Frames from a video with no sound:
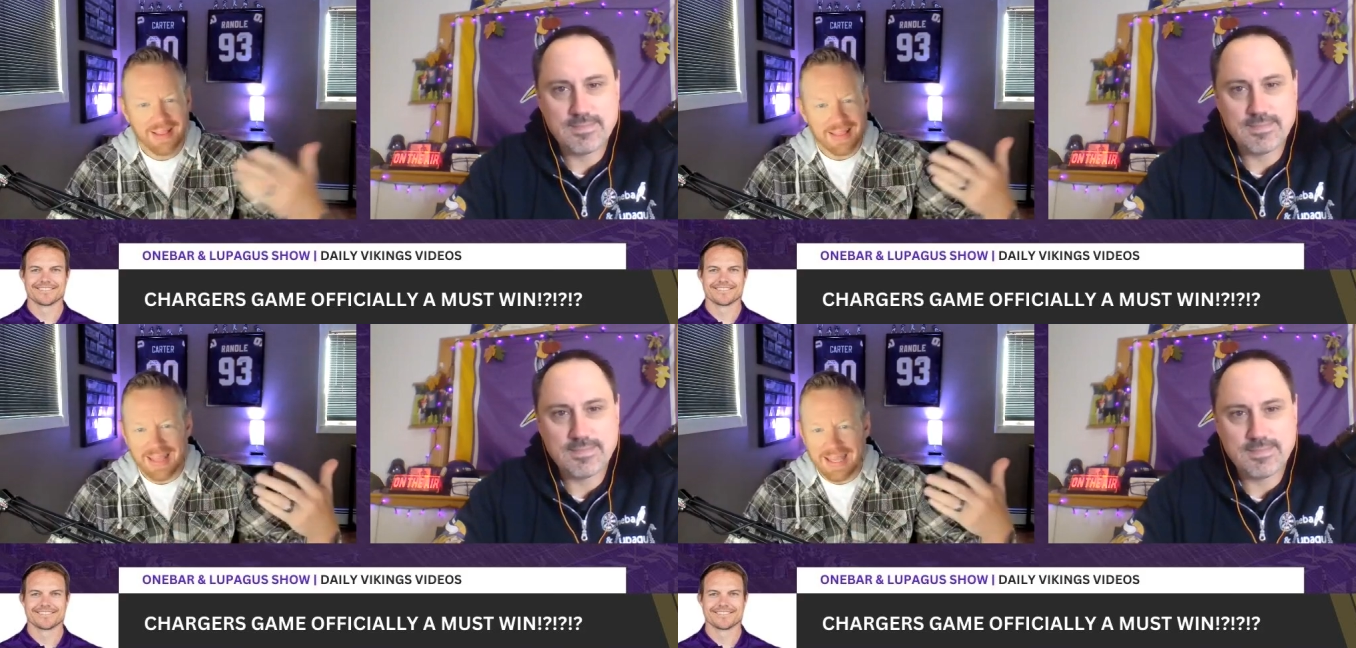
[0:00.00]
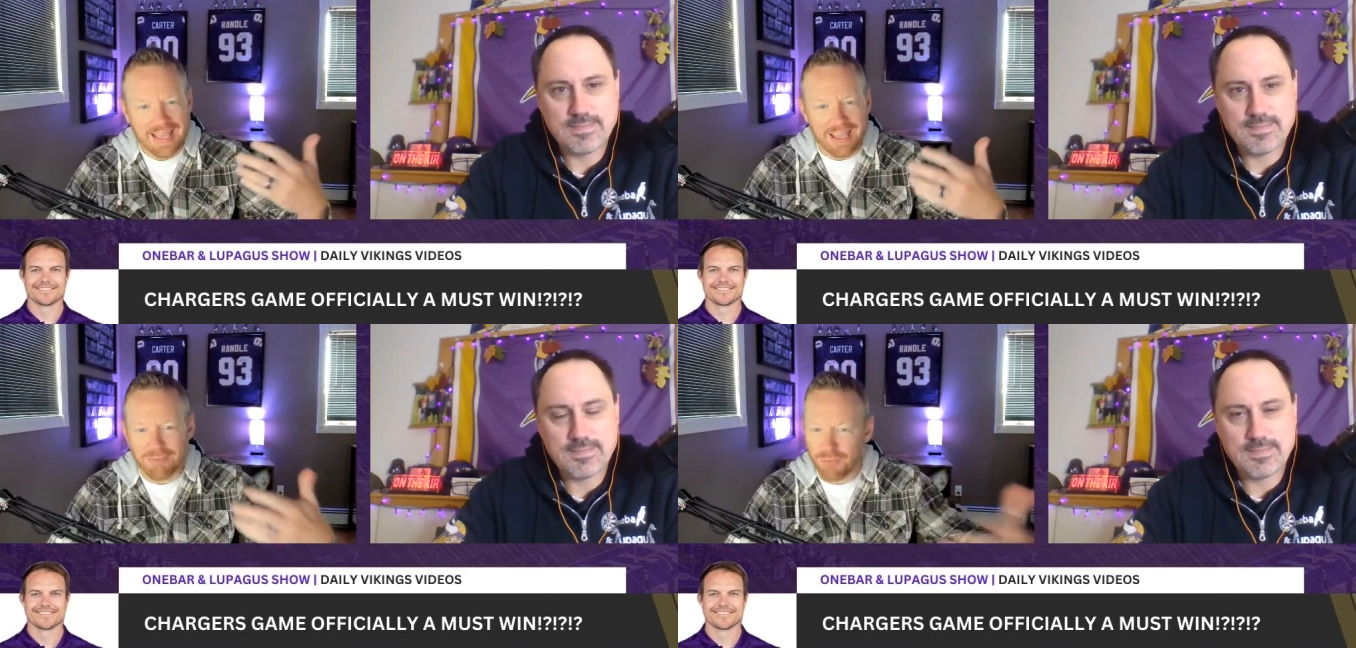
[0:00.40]

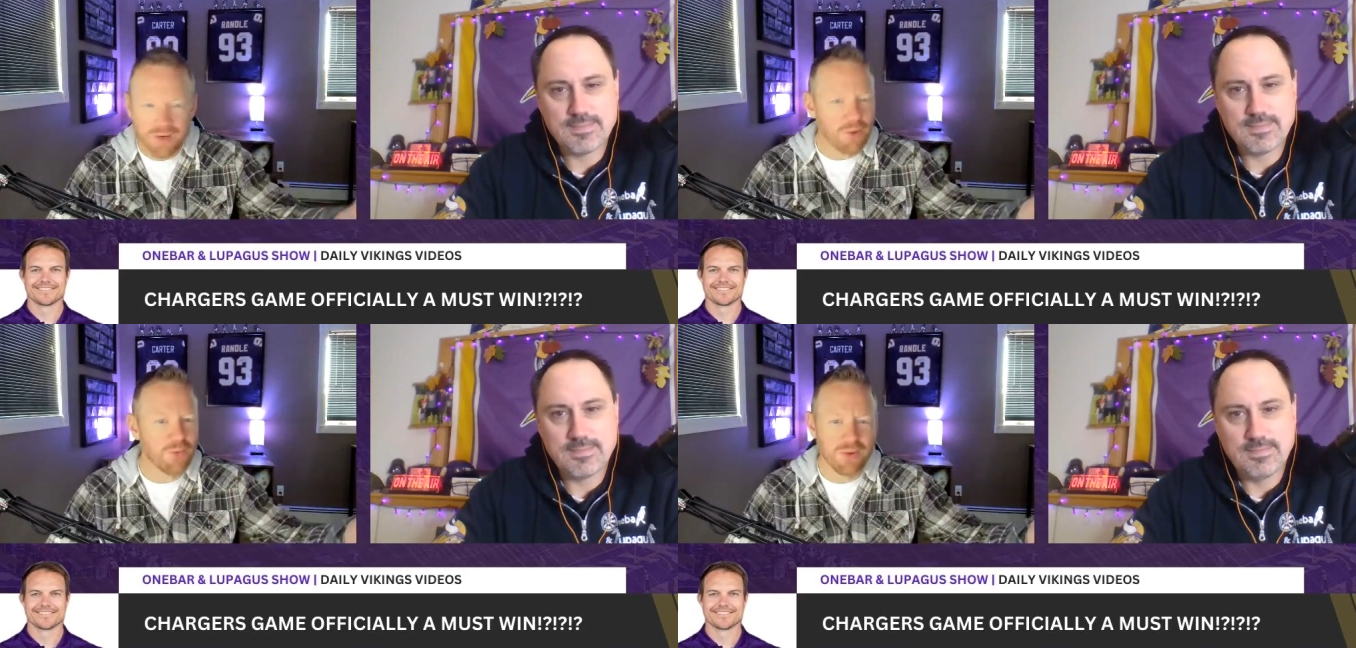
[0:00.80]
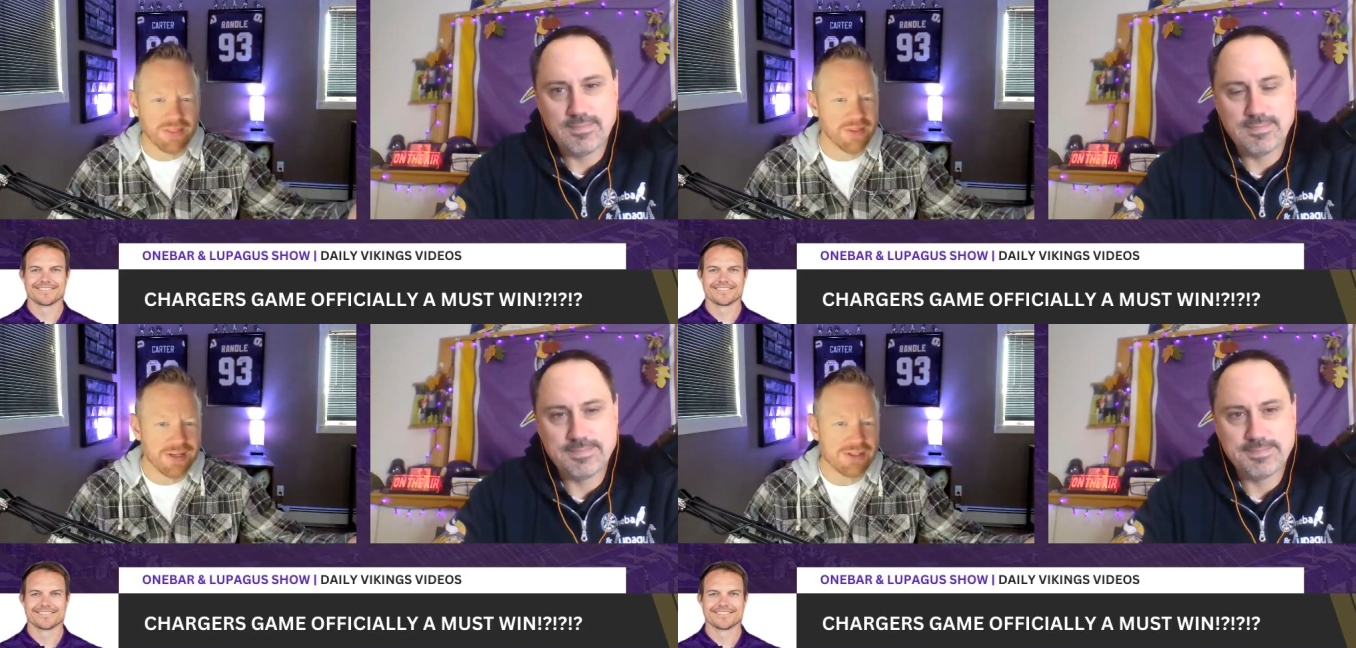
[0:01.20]
Speaker 1: Like, if we don't
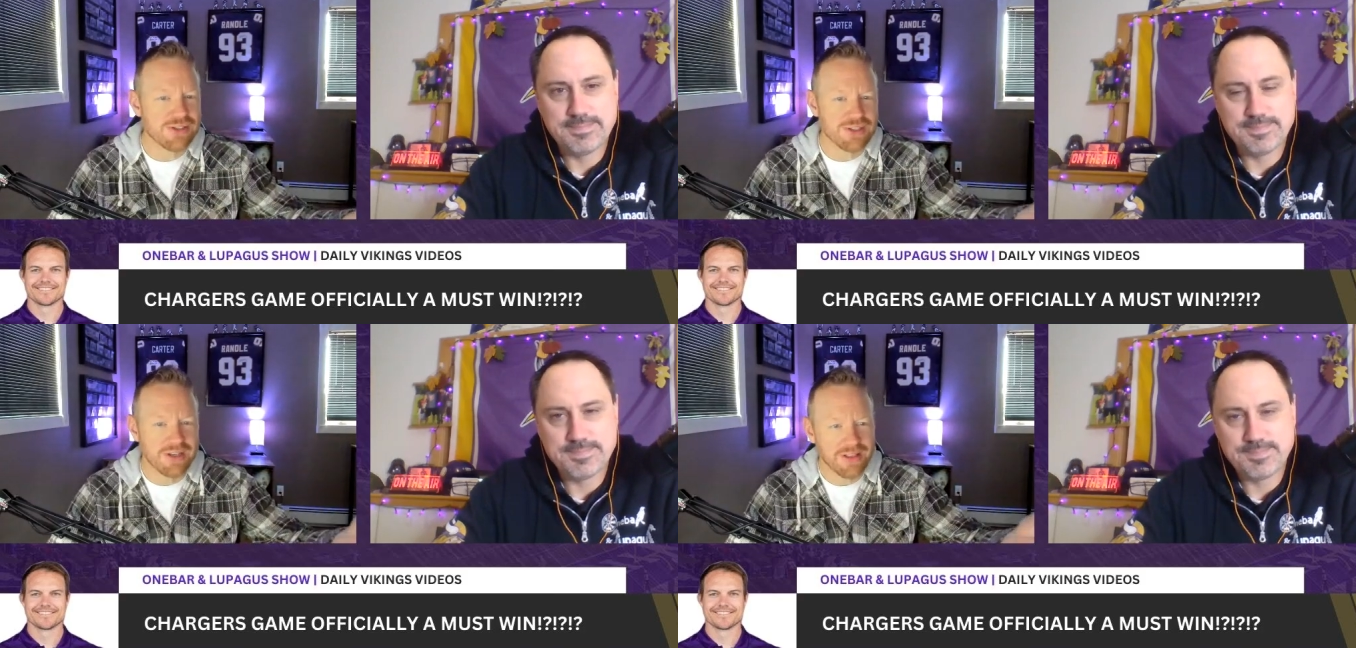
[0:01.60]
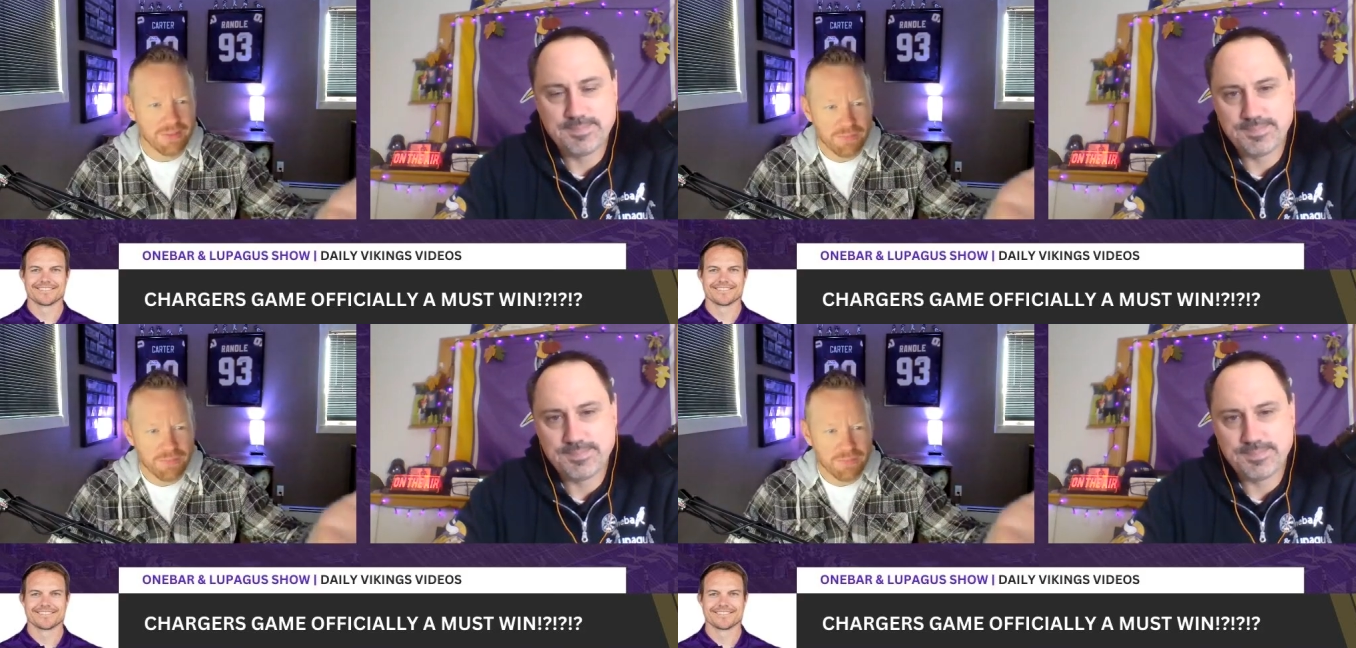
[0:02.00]
win this,